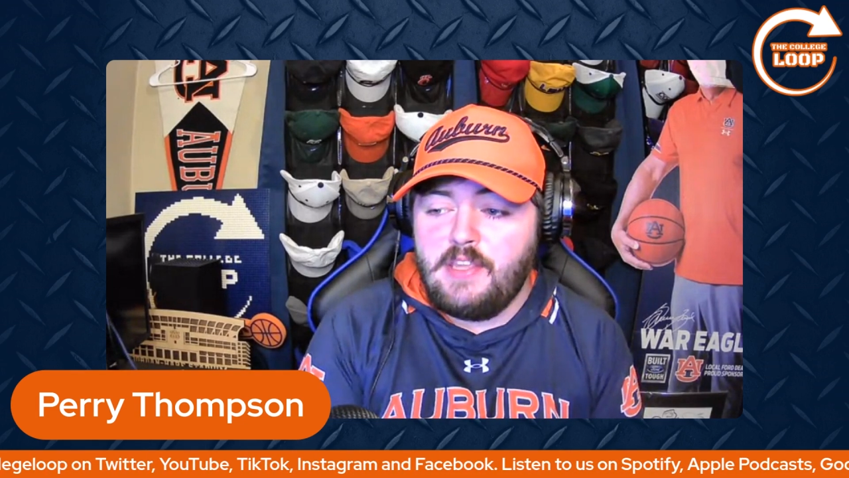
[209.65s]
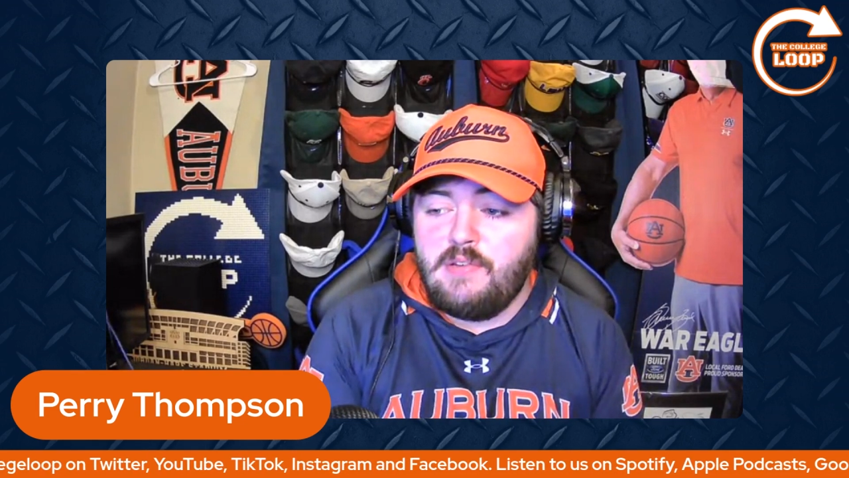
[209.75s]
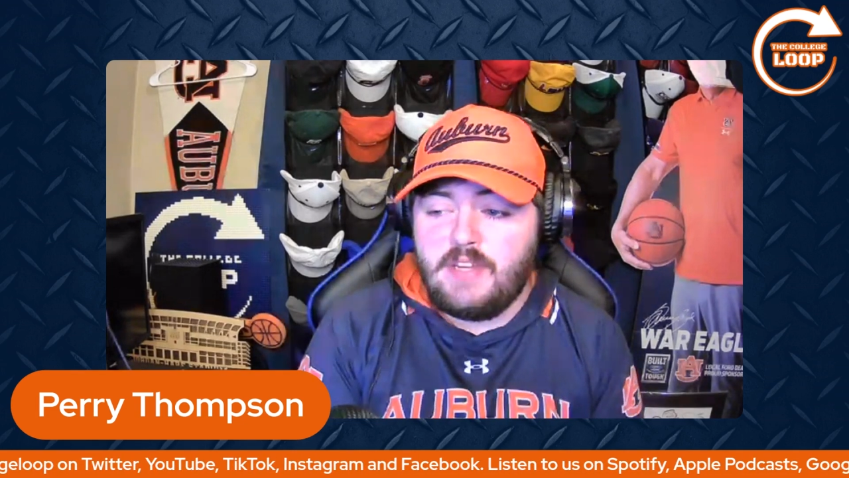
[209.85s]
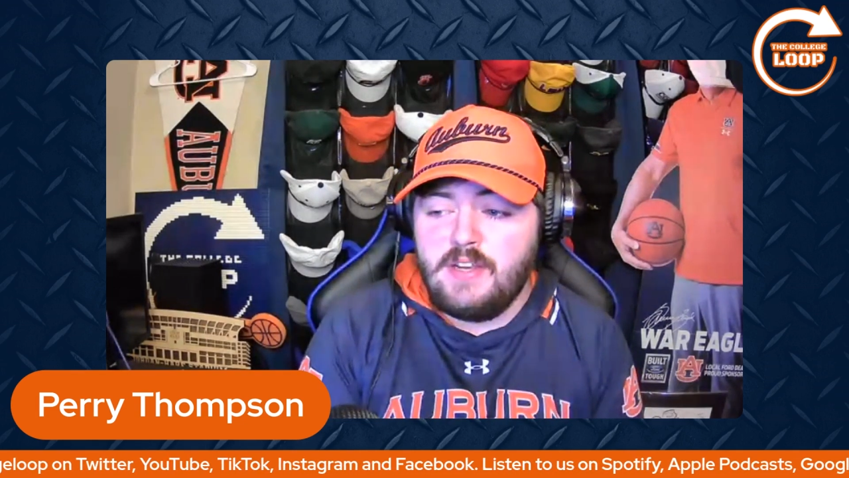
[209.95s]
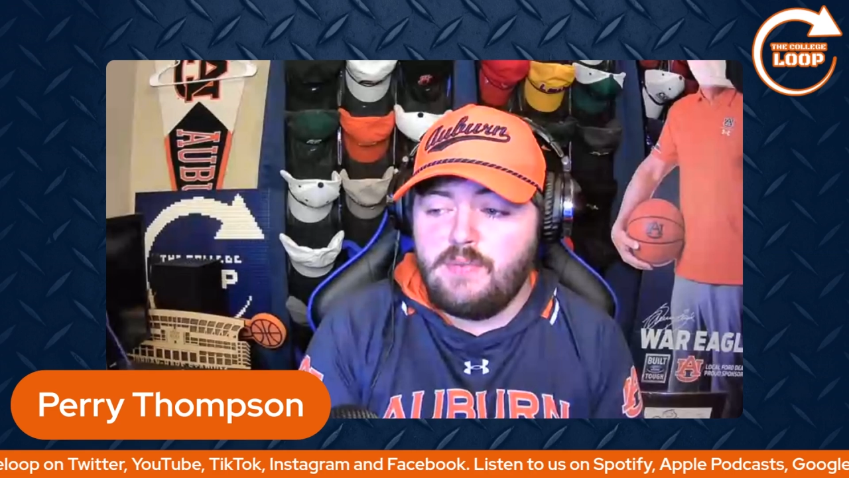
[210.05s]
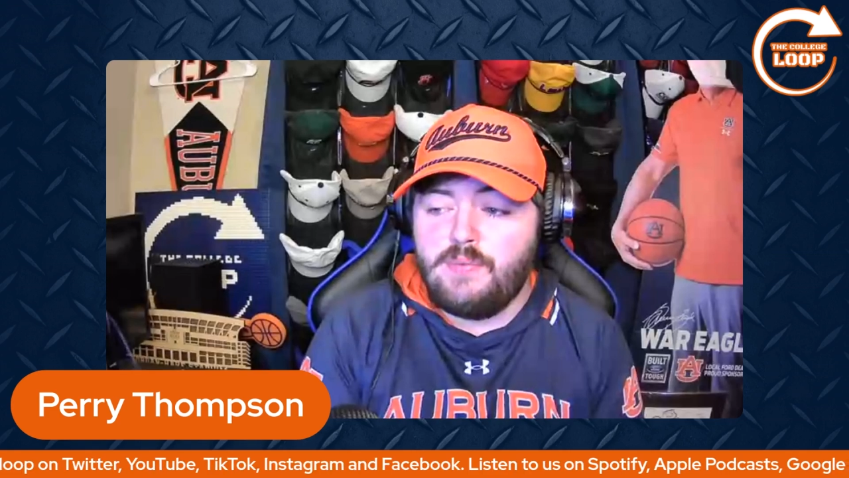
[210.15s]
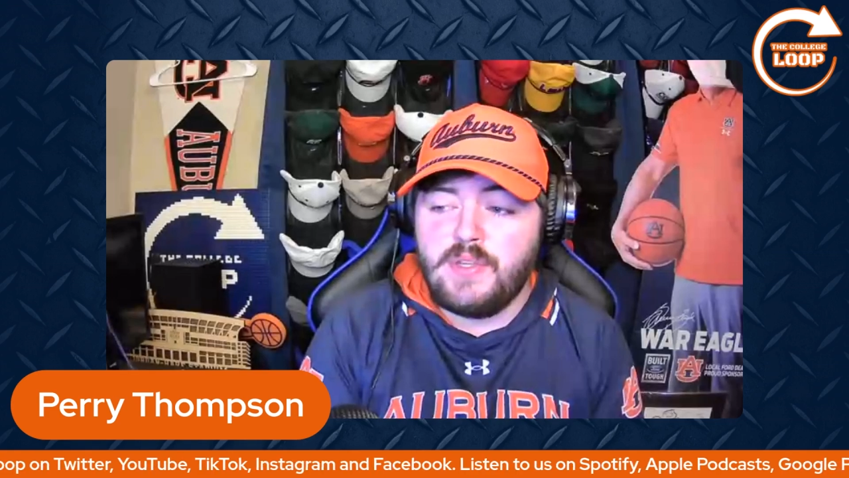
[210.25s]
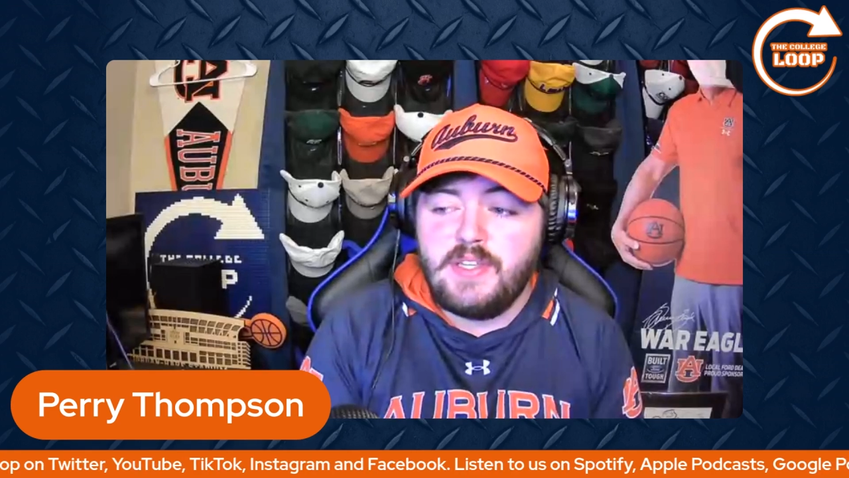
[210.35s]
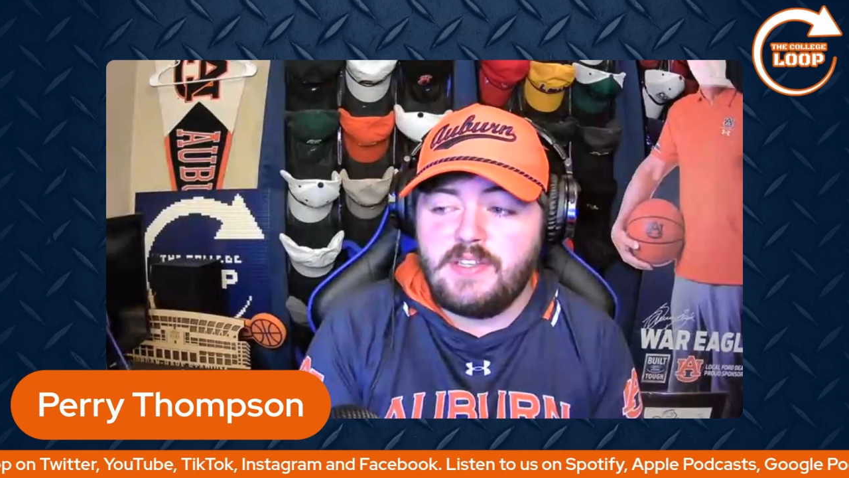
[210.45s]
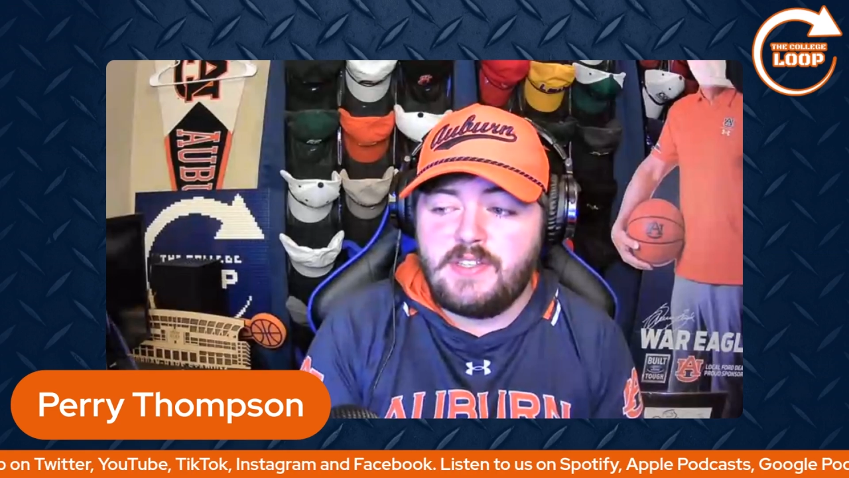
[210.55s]
you didn't
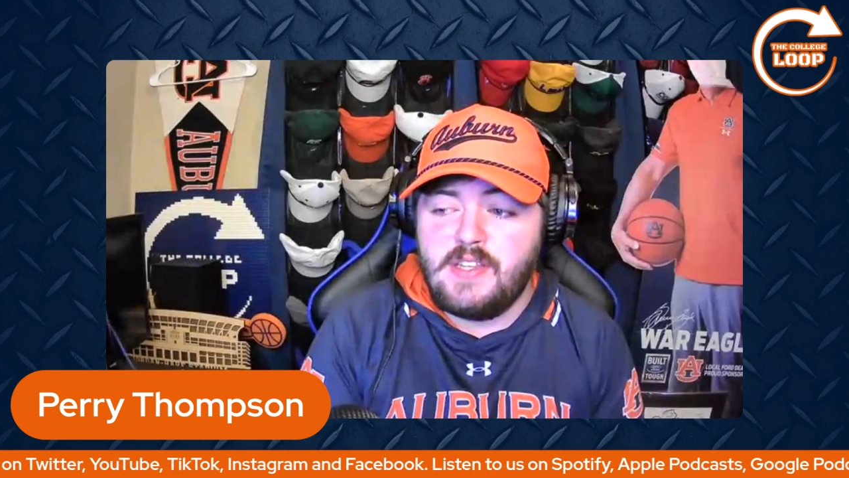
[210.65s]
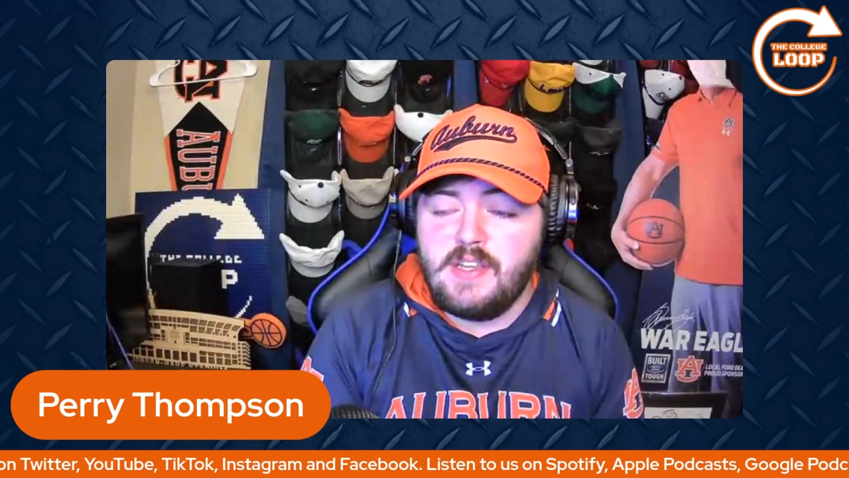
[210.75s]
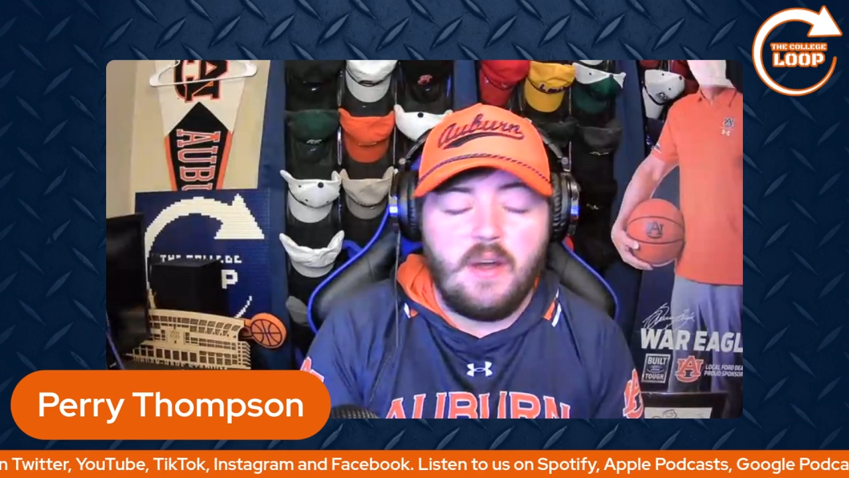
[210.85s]
really see a